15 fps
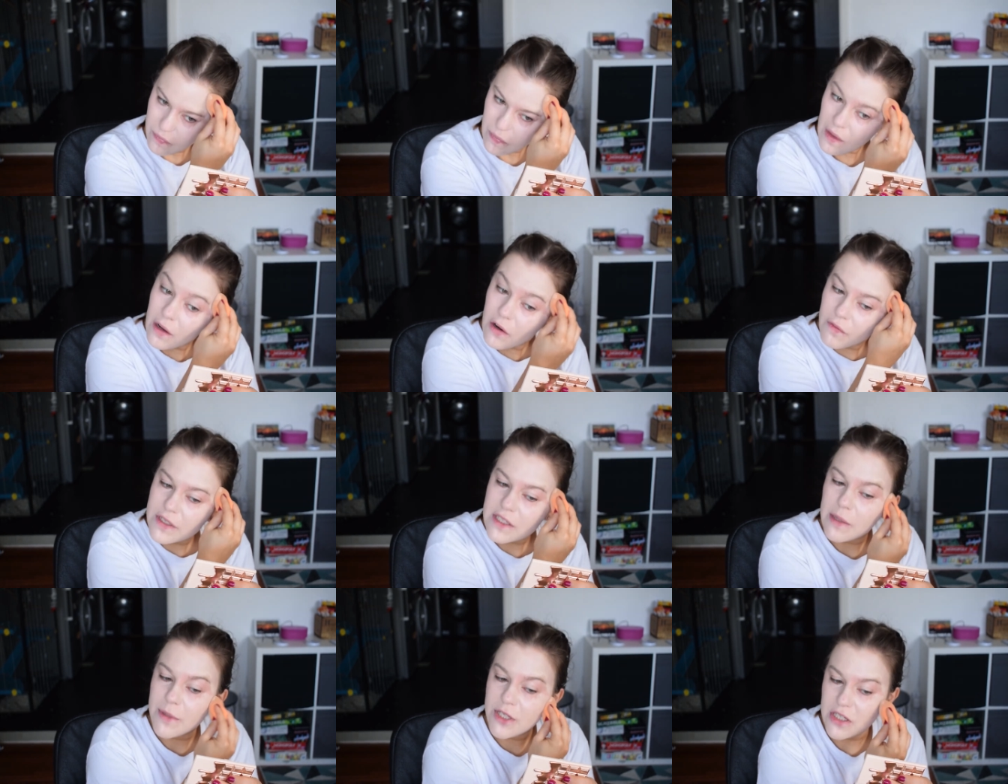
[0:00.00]
And
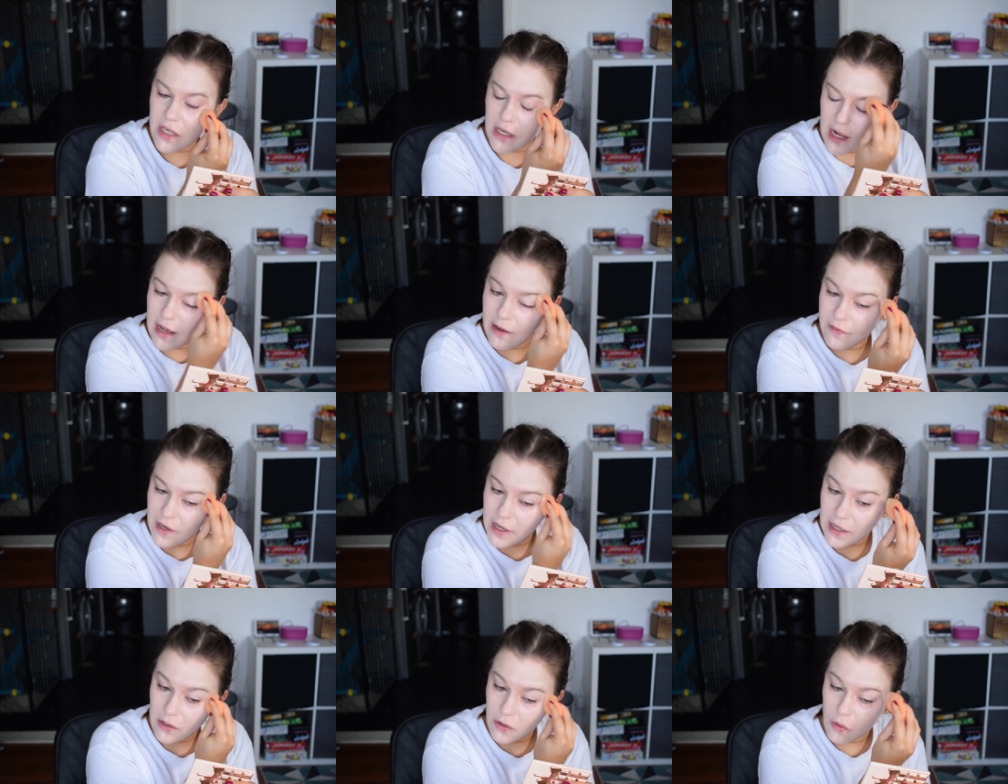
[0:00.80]
obviously we're just going to have to
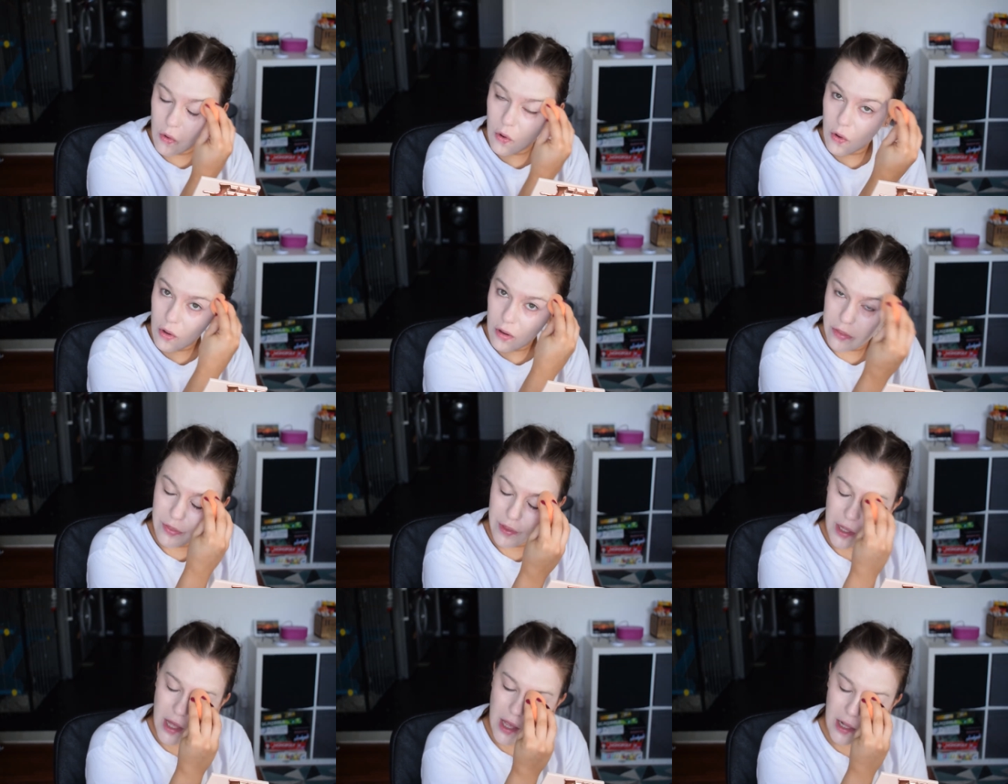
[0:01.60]
ignore
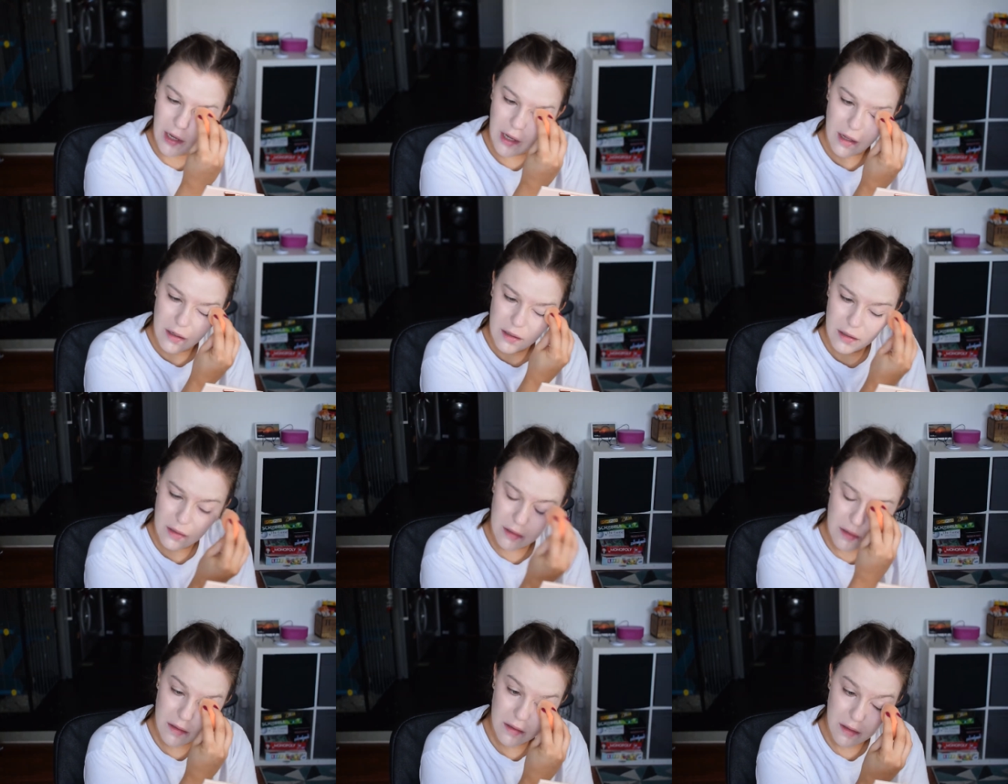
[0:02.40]
the colour,
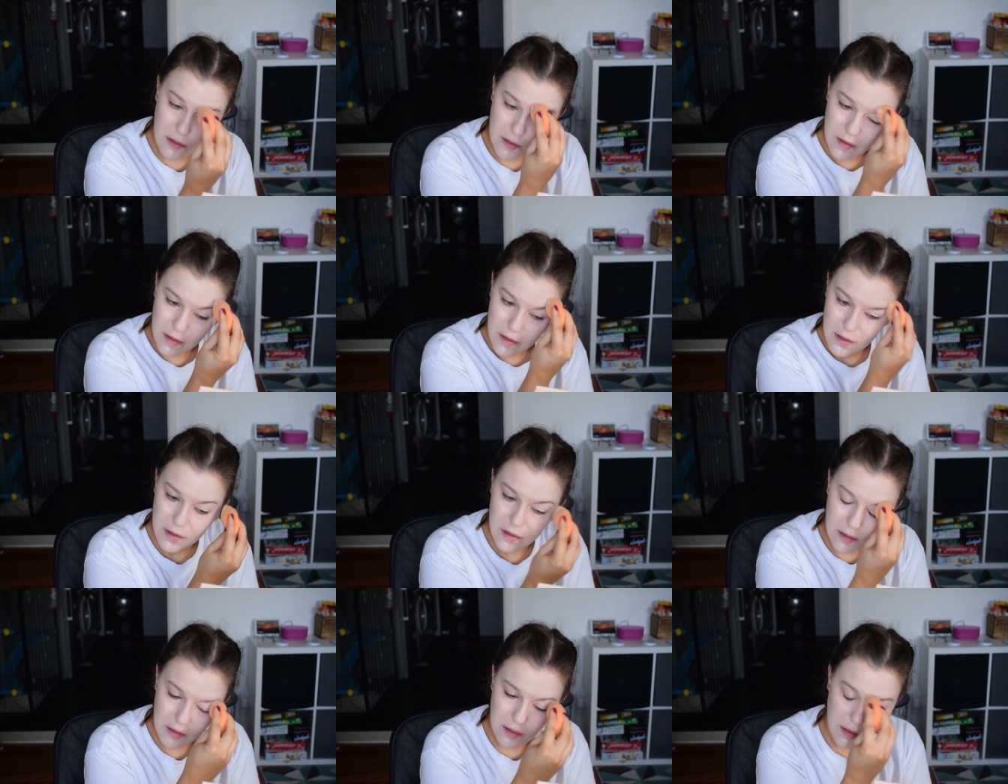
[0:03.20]

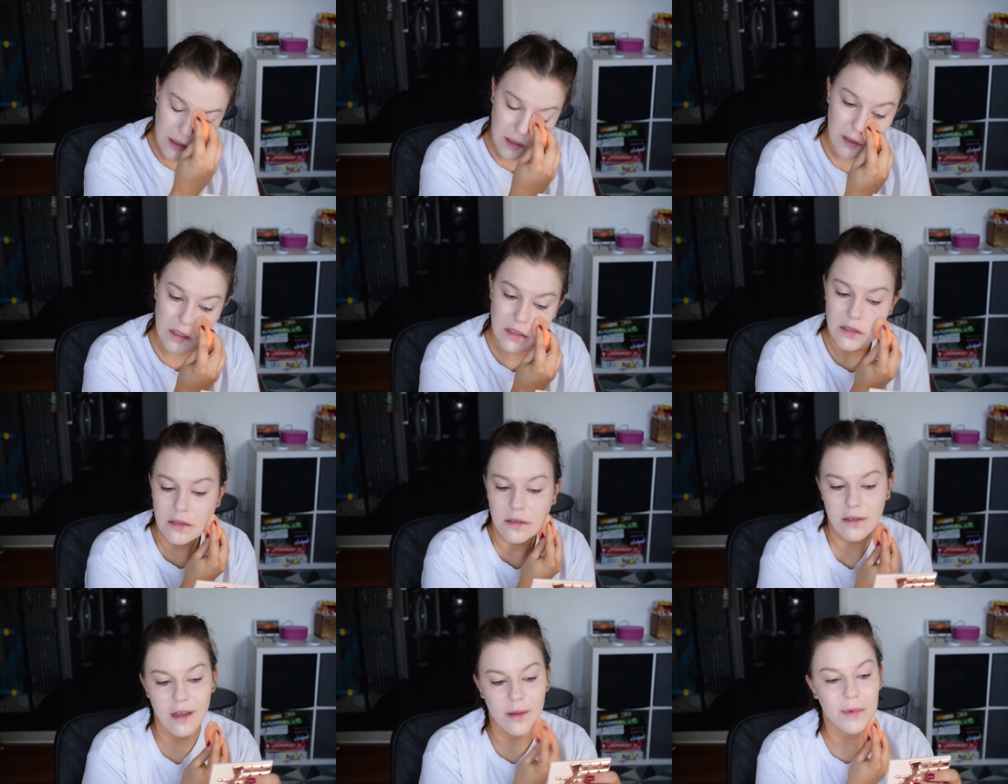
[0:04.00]

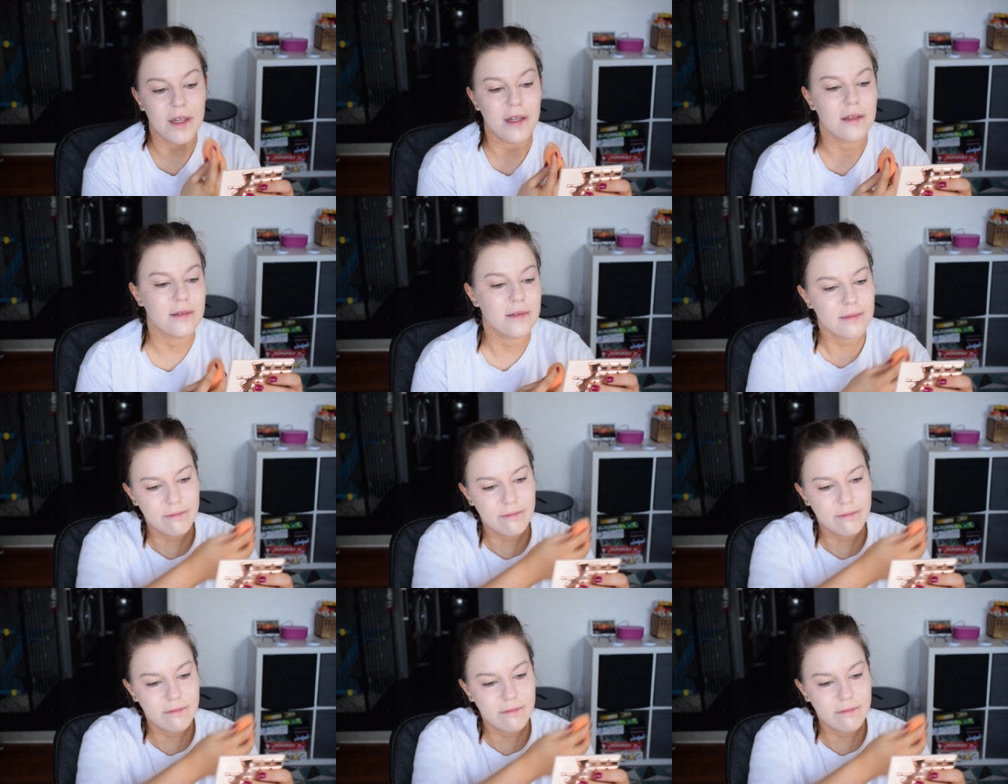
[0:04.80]
because, I mean...